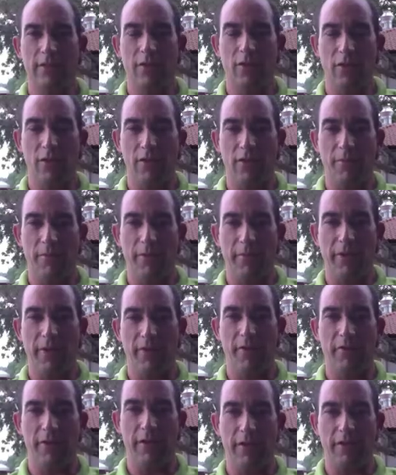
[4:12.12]
talk a little bit
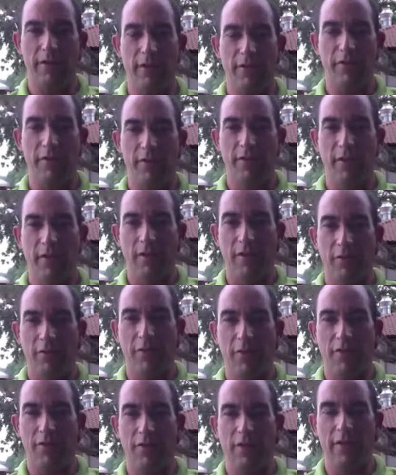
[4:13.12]
about the race now. We've
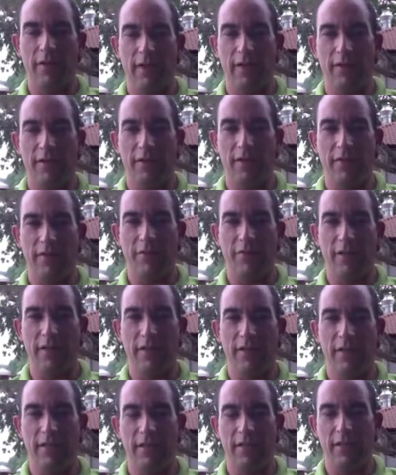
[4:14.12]
got 3 categories of
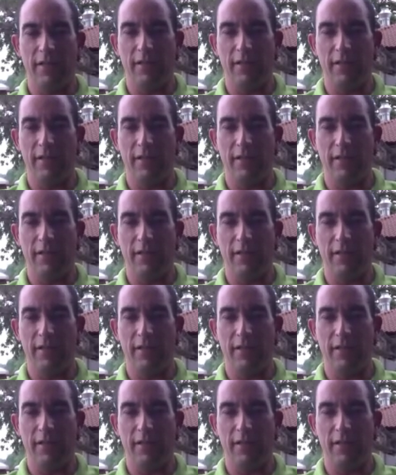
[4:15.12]
racing.